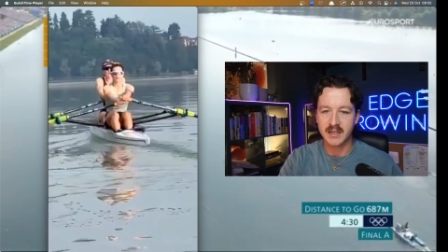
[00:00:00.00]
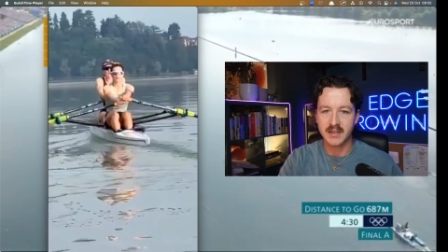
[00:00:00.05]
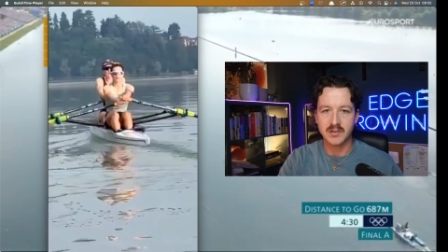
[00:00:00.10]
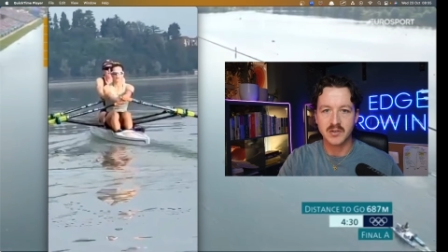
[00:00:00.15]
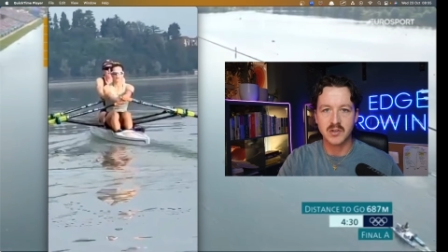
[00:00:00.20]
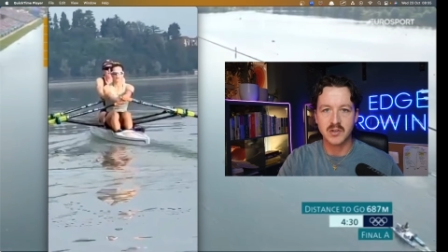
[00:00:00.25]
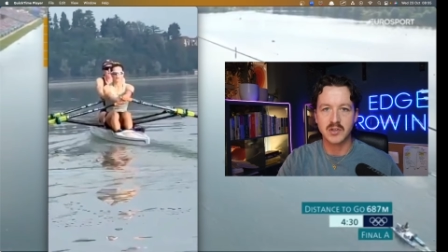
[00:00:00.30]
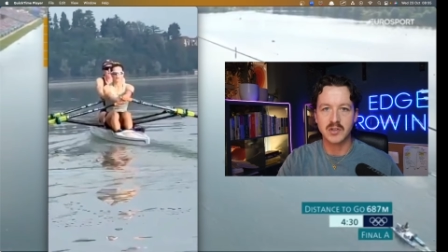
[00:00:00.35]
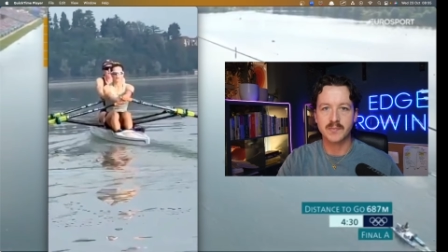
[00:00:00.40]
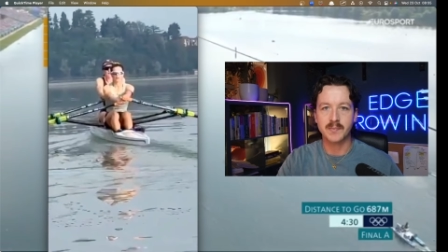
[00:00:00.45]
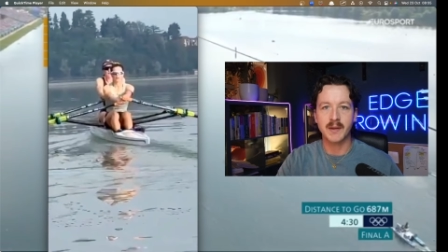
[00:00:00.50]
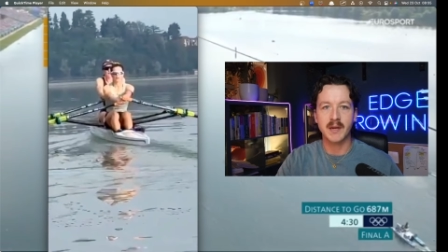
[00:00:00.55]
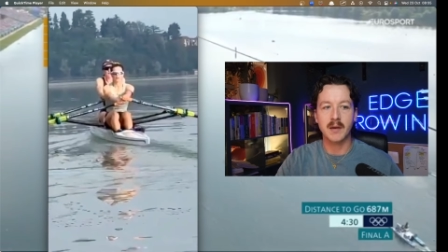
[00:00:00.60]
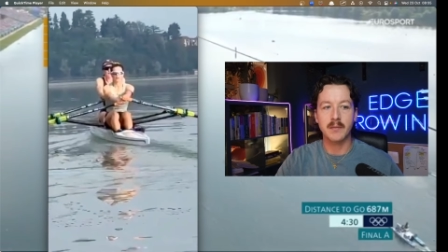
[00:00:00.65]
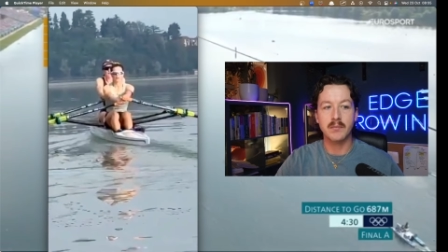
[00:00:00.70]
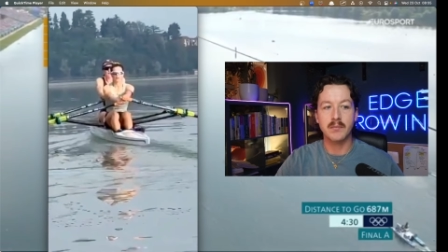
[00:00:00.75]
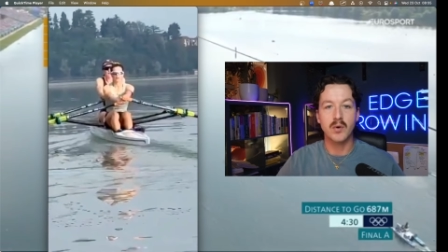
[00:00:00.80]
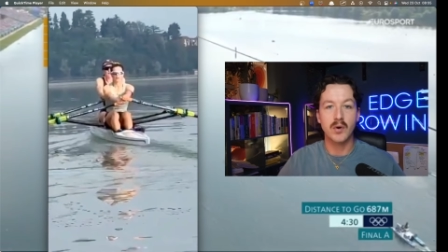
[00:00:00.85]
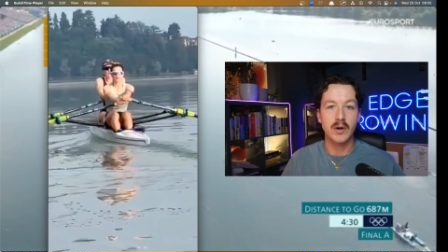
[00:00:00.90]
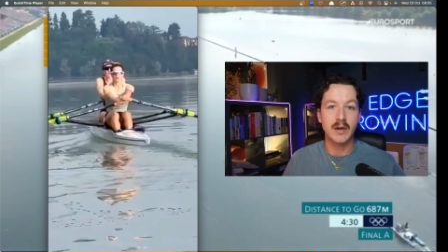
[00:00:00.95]
is you just become
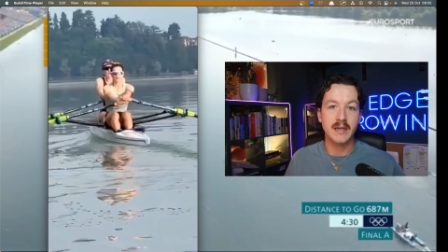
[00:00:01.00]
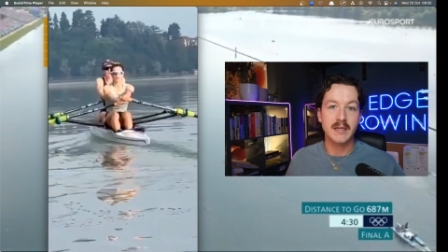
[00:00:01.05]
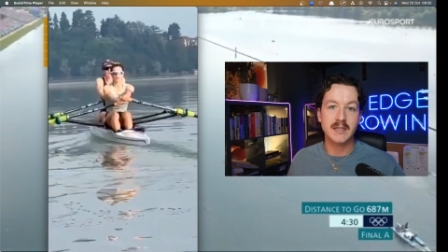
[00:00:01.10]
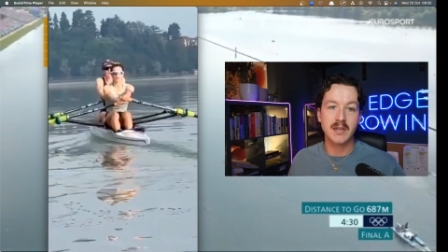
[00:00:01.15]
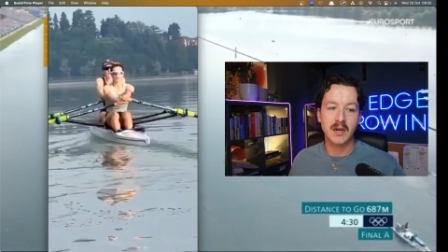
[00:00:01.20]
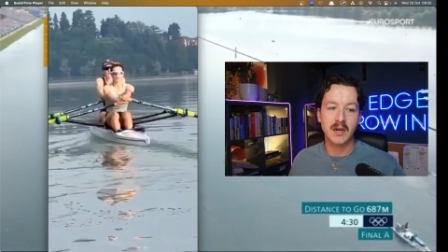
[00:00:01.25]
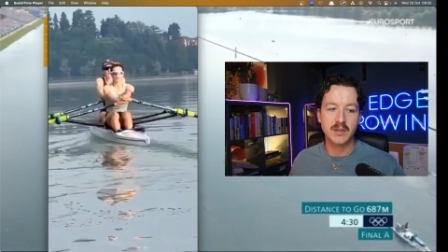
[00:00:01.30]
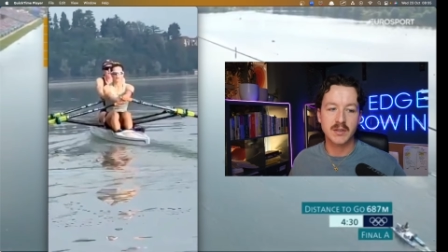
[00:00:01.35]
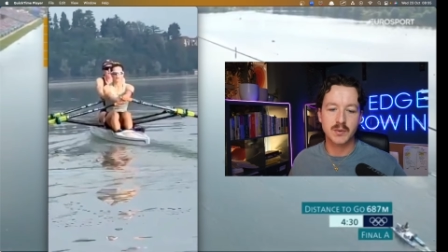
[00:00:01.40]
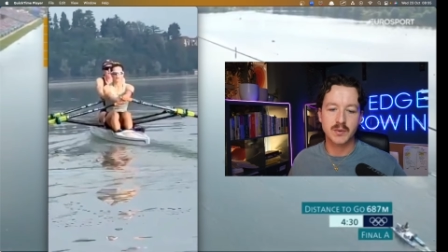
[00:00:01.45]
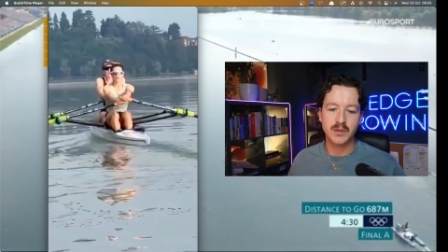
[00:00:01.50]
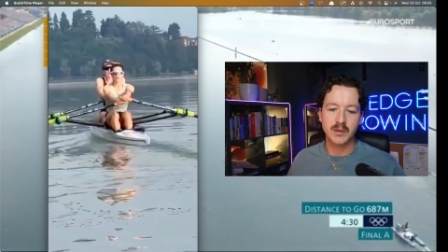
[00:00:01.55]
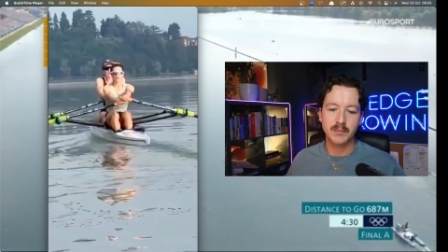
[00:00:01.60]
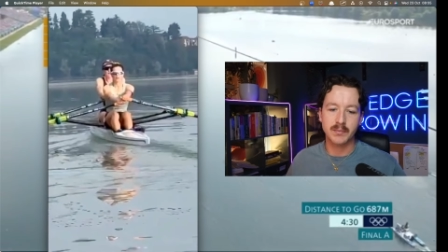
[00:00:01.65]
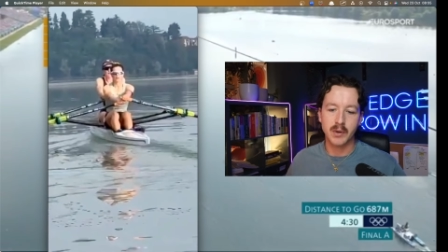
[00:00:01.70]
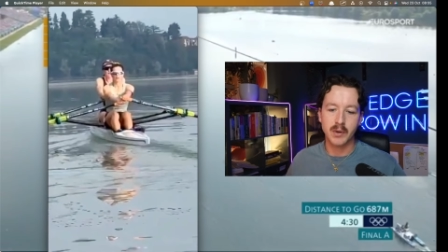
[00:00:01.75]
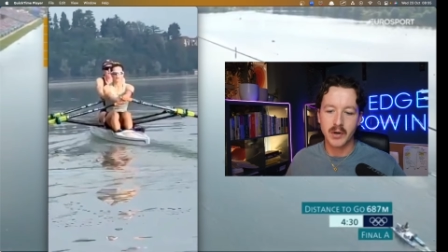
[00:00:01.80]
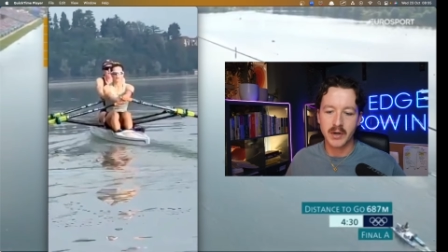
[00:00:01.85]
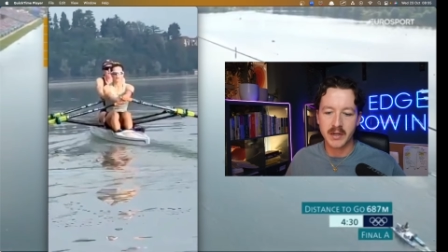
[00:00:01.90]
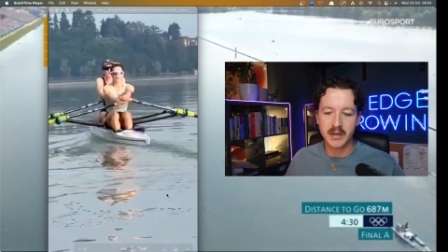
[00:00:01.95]
more in touch with your
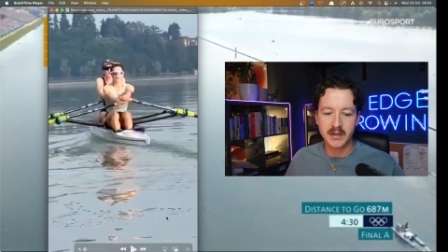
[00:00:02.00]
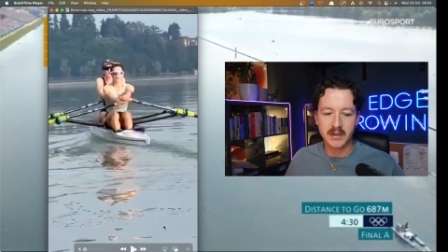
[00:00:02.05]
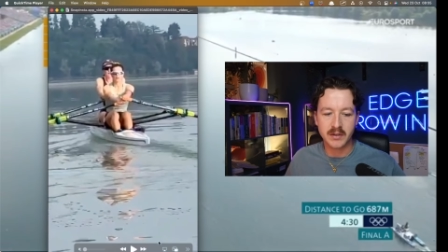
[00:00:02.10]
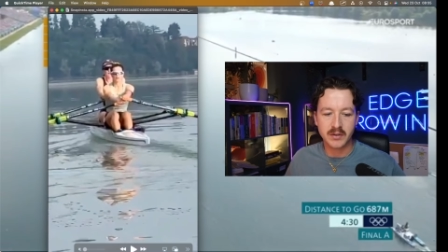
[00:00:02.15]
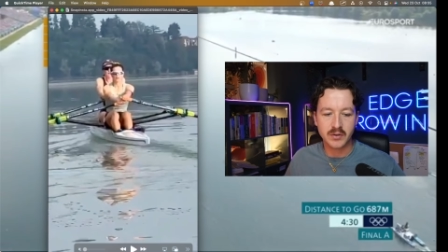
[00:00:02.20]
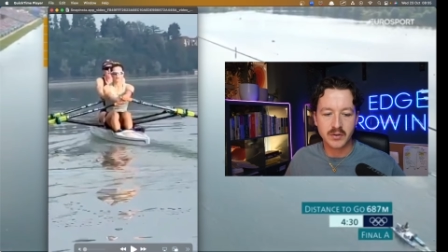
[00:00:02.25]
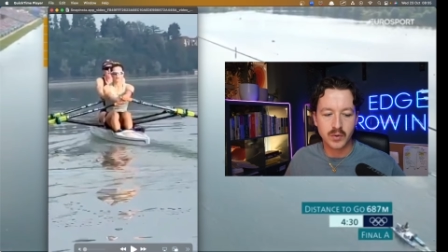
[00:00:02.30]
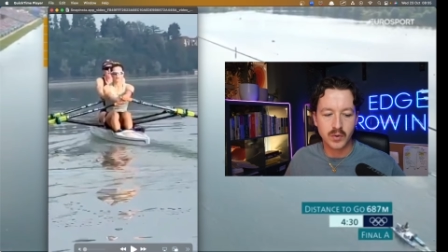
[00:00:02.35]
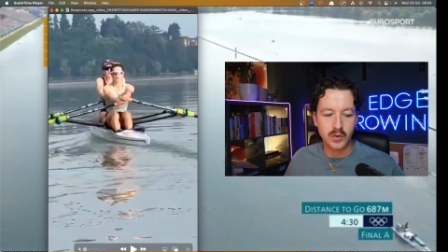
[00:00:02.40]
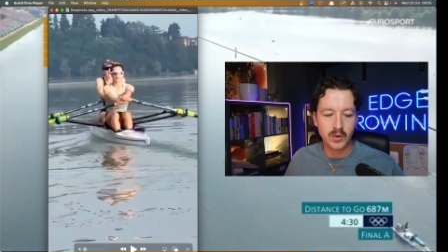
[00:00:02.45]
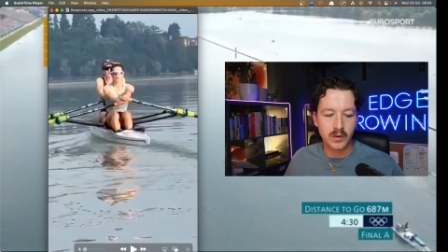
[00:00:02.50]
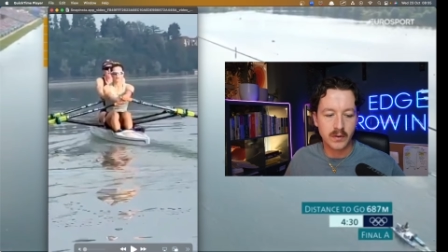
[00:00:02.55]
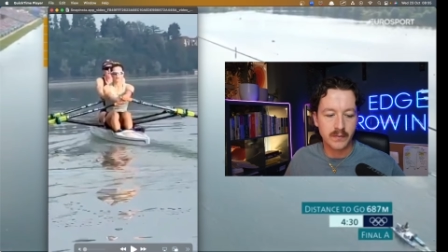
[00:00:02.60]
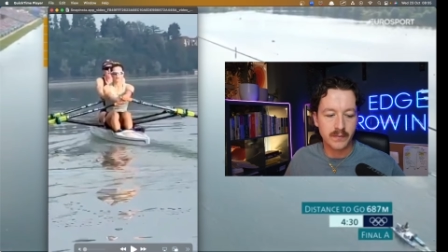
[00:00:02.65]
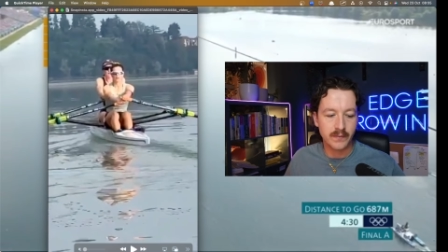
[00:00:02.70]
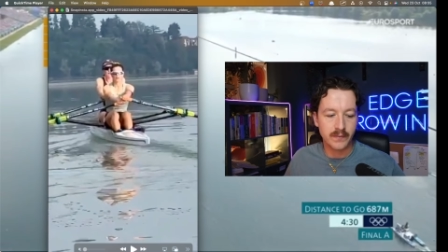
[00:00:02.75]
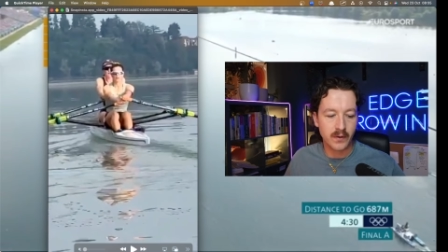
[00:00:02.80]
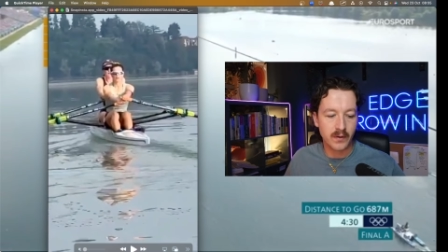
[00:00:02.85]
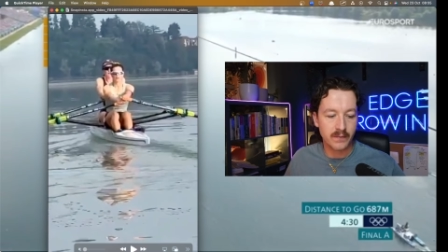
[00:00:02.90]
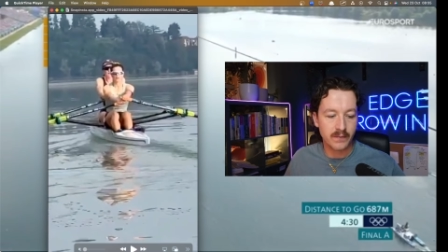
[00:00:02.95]
body and control
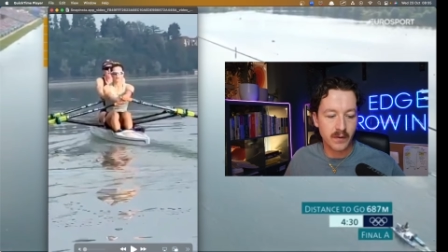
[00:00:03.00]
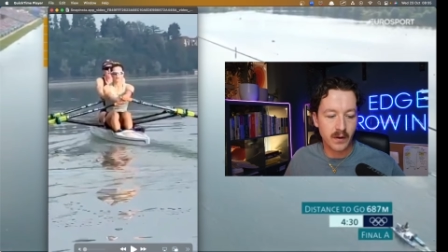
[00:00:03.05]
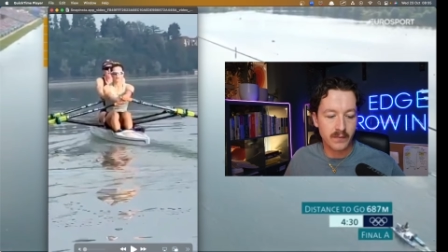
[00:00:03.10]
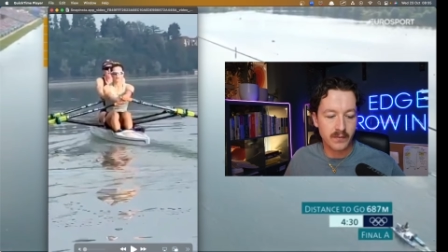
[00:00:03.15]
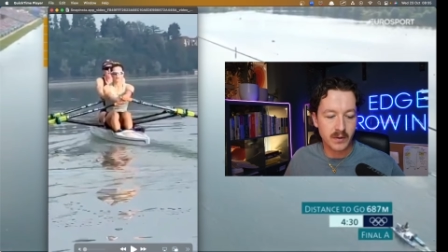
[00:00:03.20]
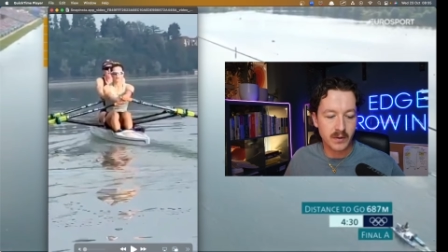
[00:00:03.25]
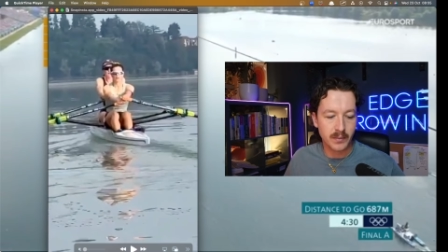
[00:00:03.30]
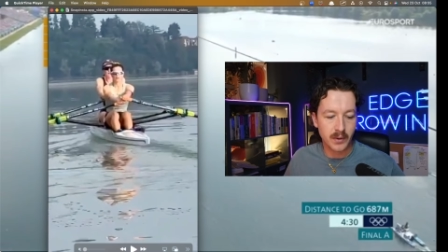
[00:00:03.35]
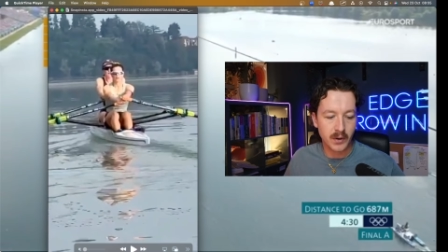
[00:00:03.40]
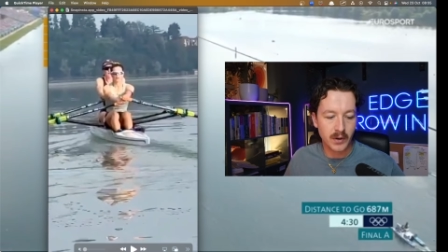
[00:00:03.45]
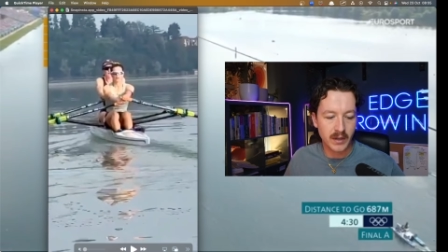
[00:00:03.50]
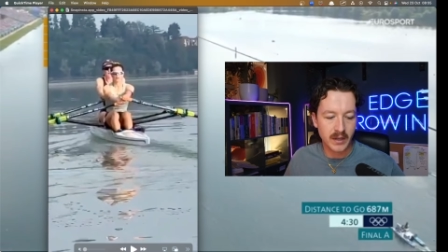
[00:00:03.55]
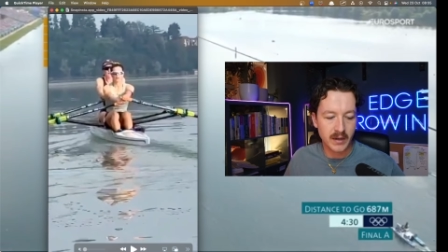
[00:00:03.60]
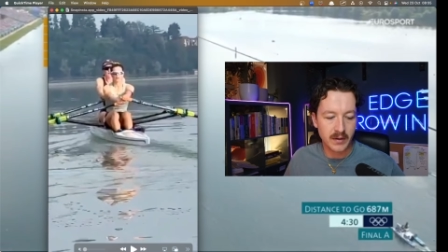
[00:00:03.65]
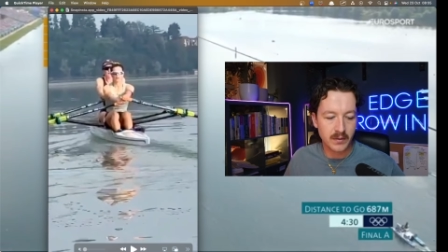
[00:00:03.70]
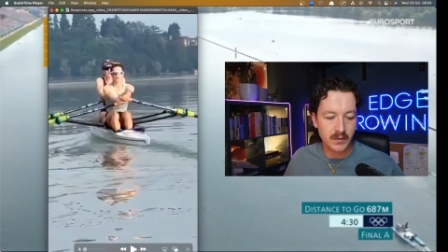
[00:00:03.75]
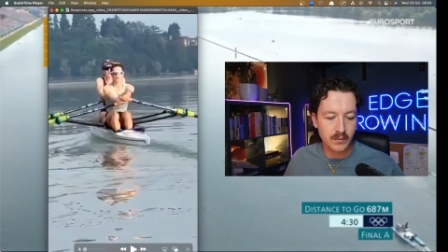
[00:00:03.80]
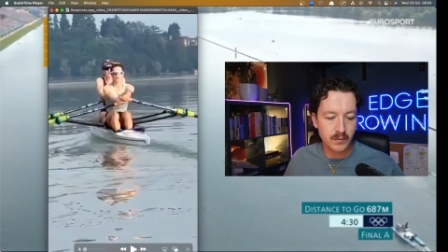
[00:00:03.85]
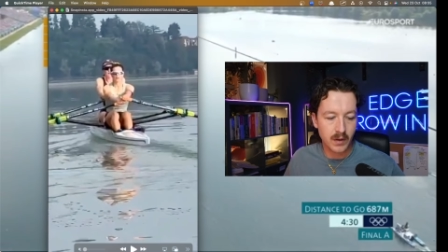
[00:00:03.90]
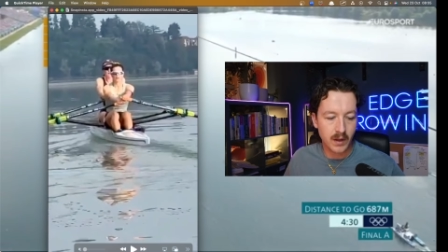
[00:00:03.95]
of your body
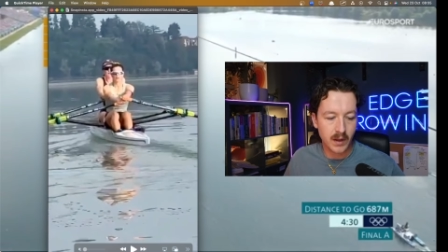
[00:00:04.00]
and,